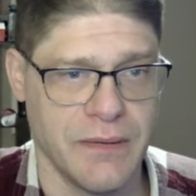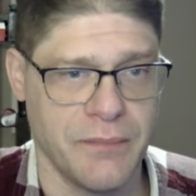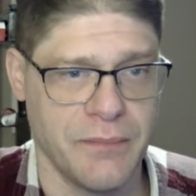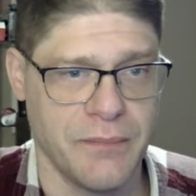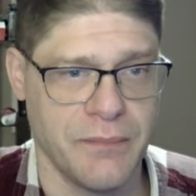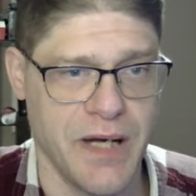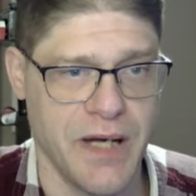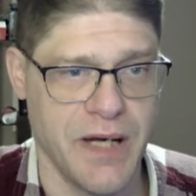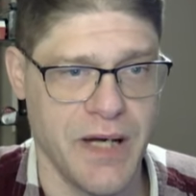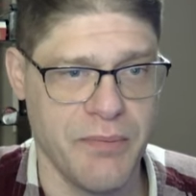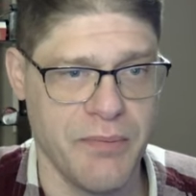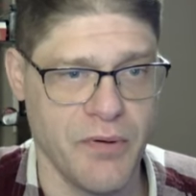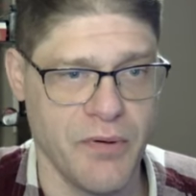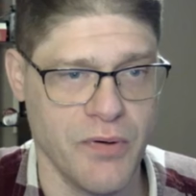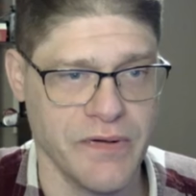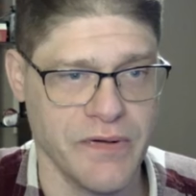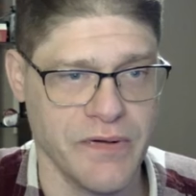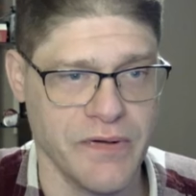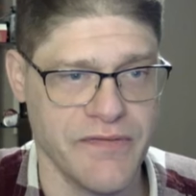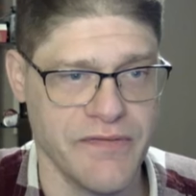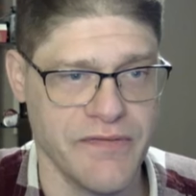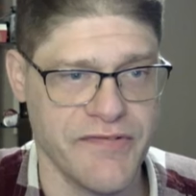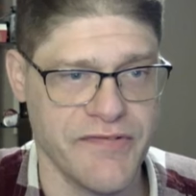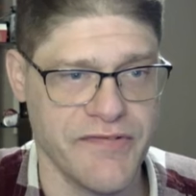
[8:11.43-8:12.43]
my
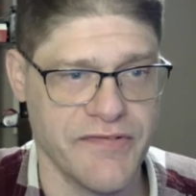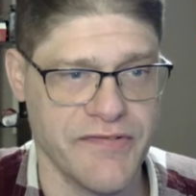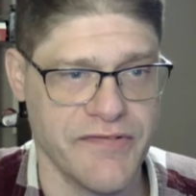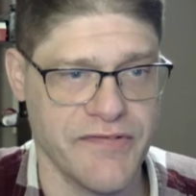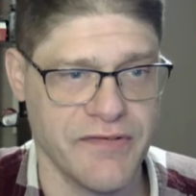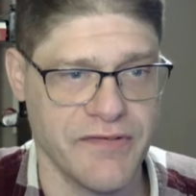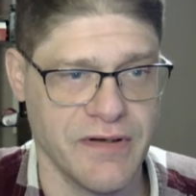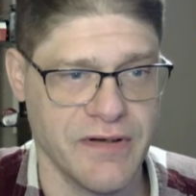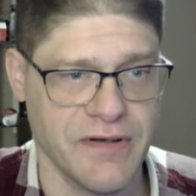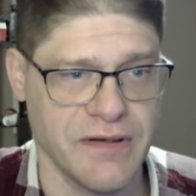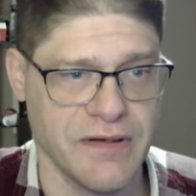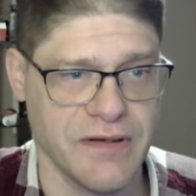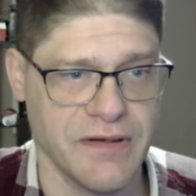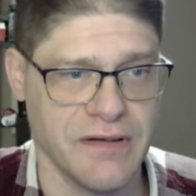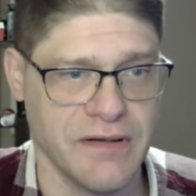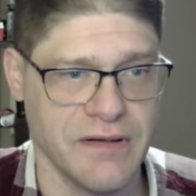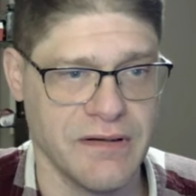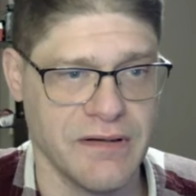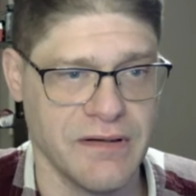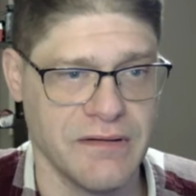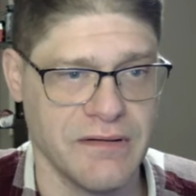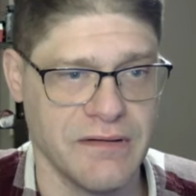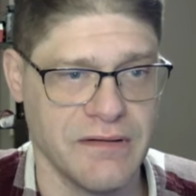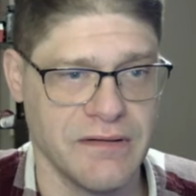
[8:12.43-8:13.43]
opponent's
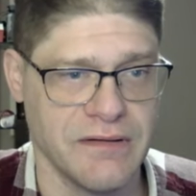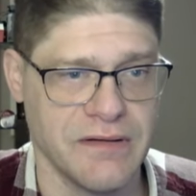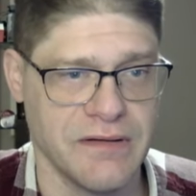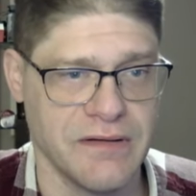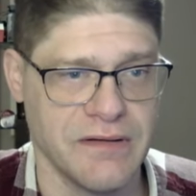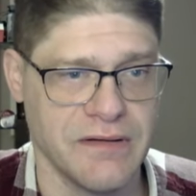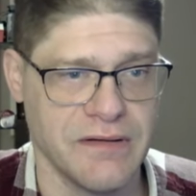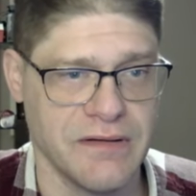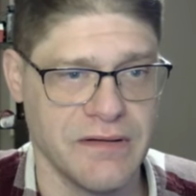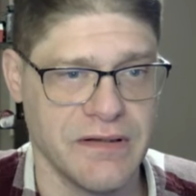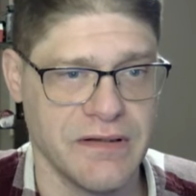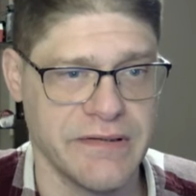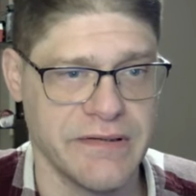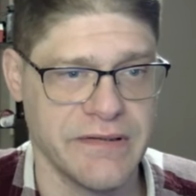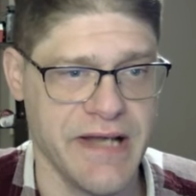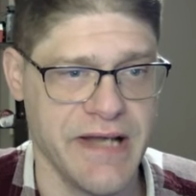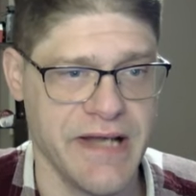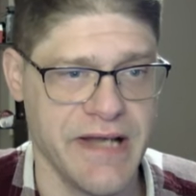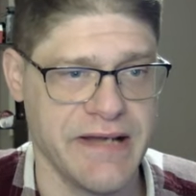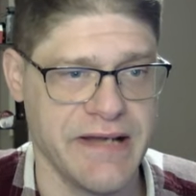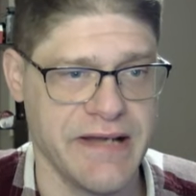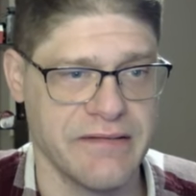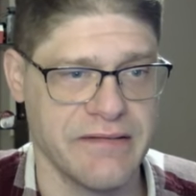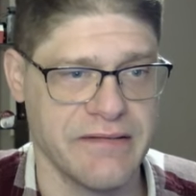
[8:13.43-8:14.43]
uh,
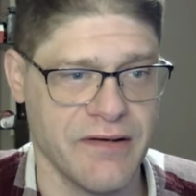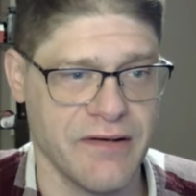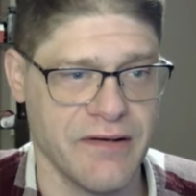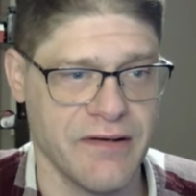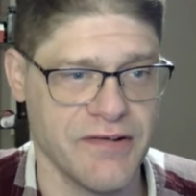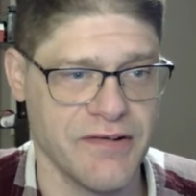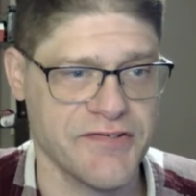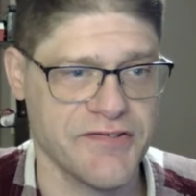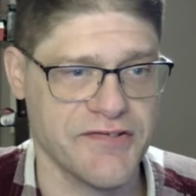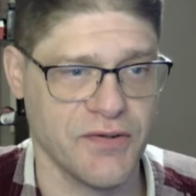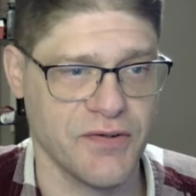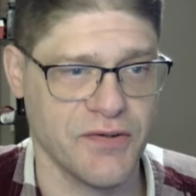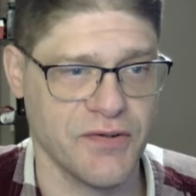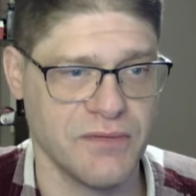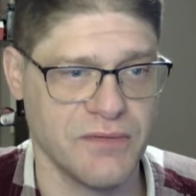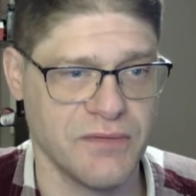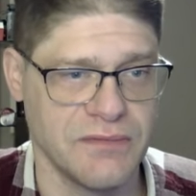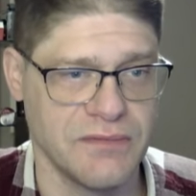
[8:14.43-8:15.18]
knight also